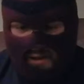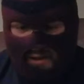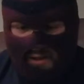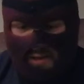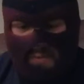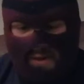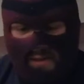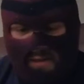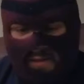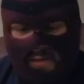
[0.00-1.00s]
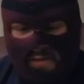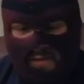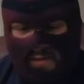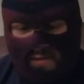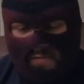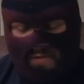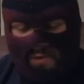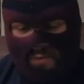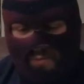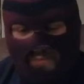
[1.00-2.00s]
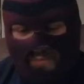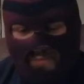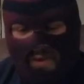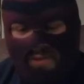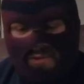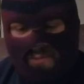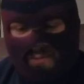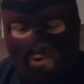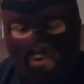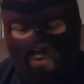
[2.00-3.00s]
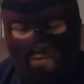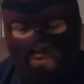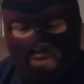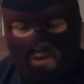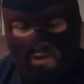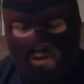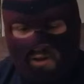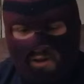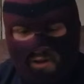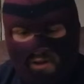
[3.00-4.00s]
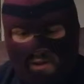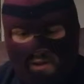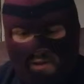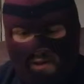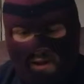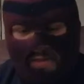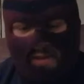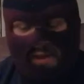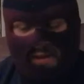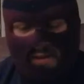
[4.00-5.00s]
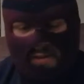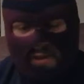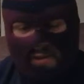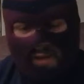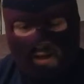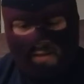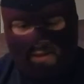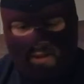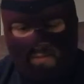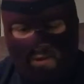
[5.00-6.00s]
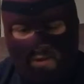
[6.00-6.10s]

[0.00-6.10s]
Clement's film Binge and Purge. I think that's how you say his last name.